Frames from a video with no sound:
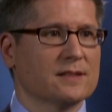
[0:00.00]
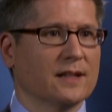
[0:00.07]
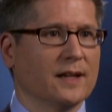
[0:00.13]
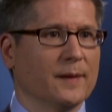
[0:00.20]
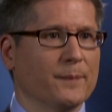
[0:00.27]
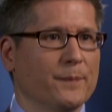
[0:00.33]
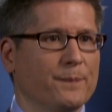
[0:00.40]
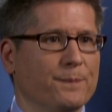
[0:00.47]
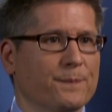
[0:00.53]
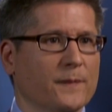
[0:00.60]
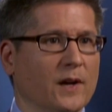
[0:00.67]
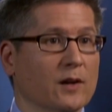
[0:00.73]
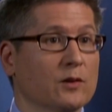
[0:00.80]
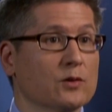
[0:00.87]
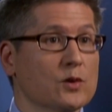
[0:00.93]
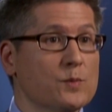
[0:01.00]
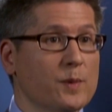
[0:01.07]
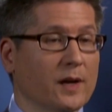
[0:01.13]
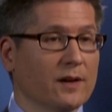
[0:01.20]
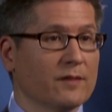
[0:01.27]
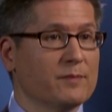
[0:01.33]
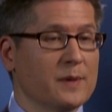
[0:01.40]
is um, a
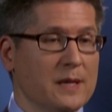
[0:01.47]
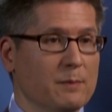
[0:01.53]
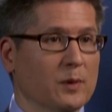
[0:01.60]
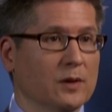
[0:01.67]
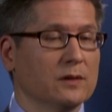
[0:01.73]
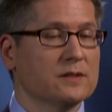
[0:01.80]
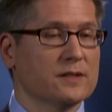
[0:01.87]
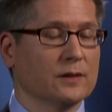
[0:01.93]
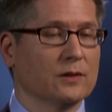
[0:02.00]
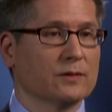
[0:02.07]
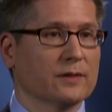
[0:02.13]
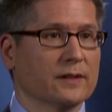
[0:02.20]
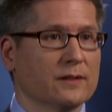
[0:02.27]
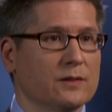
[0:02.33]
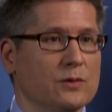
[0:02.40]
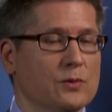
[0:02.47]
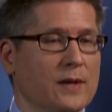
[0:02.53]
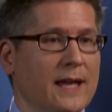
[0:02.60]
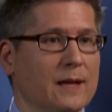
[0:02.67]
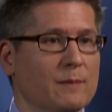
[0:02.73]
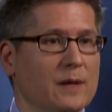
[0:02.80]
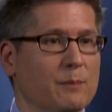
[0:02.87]
group of people, children, who
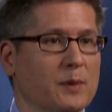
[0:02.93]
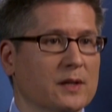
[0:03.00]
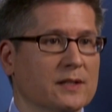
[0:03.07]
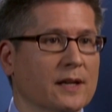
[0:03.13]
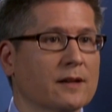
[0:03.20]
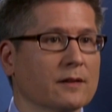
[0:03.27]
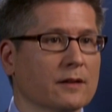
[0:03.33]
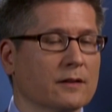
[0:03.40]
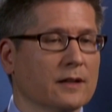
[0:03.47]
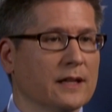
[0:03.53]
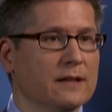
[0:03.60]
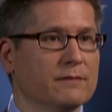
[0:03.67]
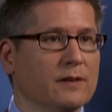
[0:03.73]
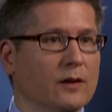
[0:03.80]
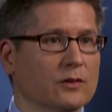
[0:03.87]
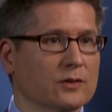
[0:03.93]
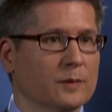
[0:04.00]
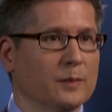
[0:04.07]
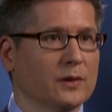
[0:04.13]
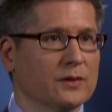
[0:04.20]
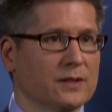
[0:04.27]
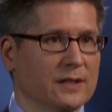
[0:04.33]
can be particularly
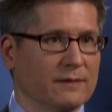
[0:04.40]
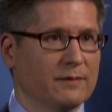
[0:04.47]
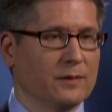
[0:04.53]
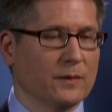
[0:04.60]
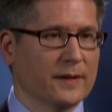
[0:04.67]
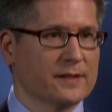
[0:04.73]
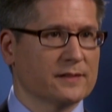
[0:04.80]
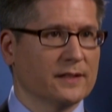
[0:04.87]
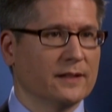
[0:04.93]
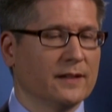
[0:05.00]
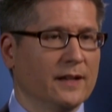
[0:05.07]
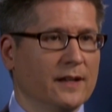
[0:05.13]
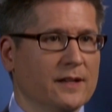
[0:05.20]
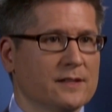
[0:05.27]
vulnerable to influenza.